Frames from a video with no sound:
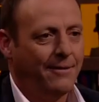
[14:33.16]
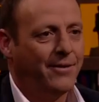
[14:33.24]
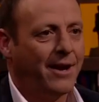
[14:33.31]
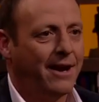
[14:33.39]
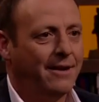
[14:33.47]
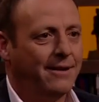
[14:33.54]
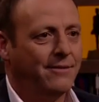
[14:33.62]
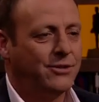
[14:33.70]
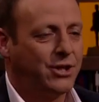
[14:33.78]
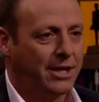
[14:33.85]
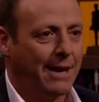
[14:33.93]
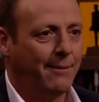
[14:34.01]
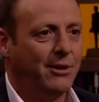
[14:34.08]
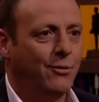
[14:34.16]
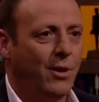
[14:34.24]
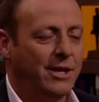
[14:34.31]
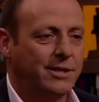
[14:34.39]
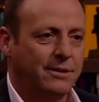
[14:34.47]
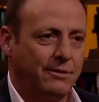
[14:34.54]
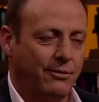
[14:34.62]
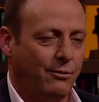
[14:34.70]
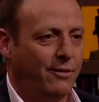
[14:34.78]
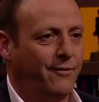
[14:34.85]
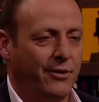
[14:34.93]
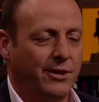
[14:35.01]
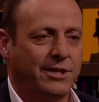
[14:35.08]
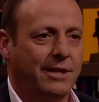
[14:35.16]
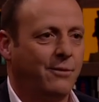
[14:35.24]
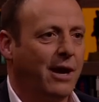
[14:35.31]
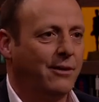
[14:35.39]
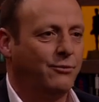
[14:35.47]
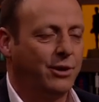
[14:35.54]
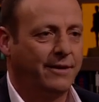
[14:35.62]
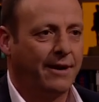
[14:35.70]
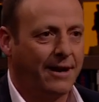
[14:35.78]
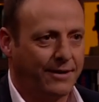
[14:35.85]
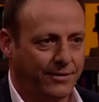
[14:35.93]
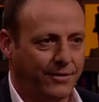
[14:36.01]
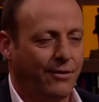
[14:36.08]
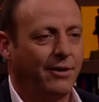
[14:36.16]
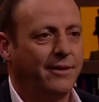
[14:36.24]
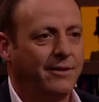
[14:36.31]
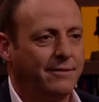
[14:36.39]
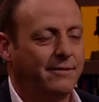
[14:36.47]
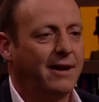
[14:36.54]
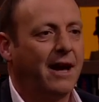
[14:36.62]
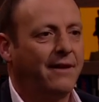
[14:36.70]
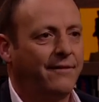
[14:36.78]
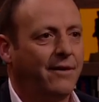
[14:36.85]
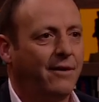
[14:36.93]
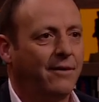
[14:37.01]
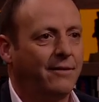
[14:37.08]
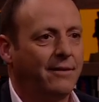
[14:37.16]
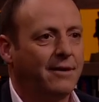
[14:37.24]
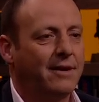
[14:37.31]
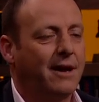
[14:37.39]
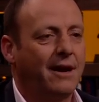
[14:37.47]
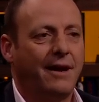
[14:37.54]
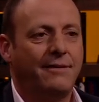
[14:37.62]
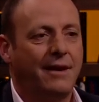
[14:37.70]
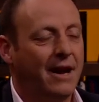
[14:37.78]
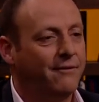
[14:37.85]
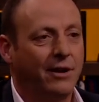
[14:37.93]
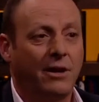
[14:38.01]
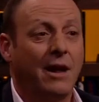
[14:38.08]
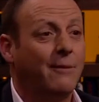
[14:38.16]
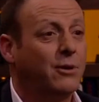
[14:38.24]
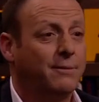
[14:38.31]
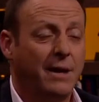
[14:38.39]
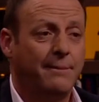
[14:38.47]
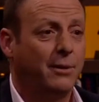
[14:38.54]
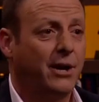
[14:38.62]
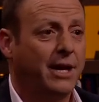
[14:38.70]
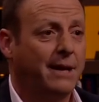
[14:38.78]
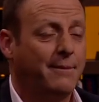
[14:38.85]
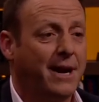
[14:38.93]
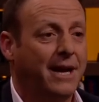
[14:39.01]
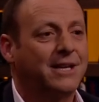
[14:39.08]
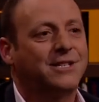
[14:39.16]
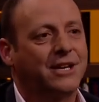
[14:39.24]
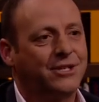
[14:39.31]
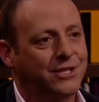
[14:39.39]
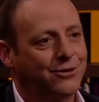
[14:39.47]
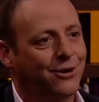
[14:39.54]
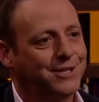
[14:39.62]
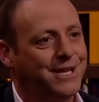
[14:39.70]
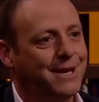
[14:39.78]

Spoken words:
that GWS, first thing they would have done is gone to the AFL. And every club would have been bleeding about it because they just signed